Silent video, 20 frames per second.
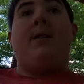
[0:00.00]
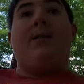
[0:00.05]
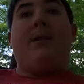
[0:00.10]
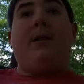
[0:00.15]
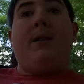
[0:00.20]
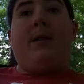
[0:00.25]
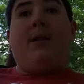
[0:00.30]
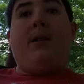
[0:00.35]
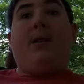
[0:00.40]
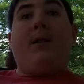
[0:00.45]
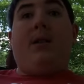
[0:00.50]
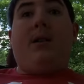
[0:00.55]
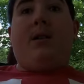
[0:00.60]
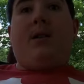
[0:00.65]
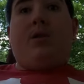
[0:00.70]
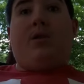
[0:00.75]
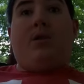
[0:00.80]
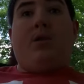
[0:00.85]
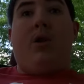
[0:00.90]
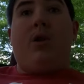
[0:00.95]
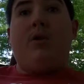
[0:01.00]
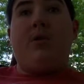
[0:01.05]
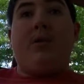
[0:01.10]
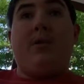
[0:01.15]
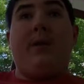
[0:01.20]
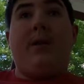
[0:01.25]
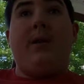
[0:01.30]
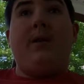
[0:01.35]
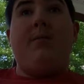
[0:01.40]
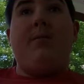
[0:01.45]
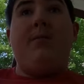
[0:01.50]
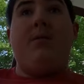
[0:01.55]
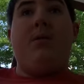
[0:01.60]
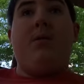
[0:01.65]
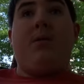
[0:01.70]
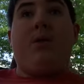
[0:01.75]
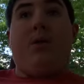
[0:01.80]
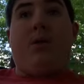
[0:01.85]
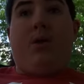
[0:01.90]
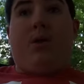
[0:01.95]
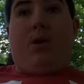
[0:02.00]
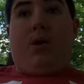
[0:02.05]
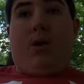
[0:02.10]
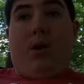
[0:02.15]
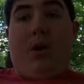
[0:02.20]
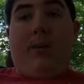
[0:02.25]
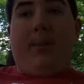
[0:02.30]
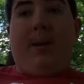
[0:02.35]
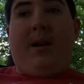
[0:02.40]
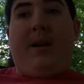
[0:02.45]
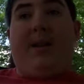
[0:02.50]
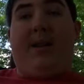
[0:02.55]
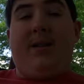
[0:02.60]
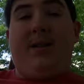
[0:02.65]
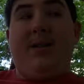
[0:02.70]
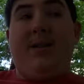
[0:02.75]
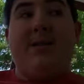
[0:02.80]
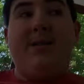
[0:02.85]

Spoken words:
Then talk to them about it,